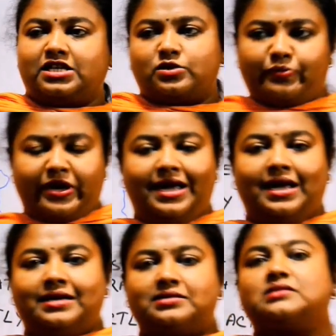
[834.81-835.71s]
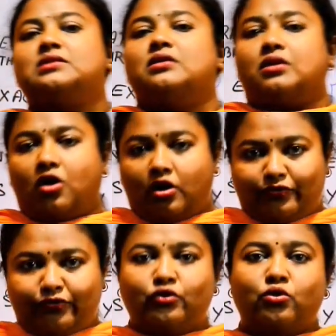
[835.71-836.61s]
space or
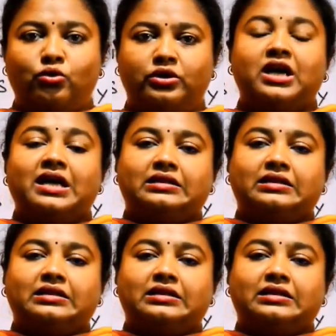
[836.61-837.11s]
food,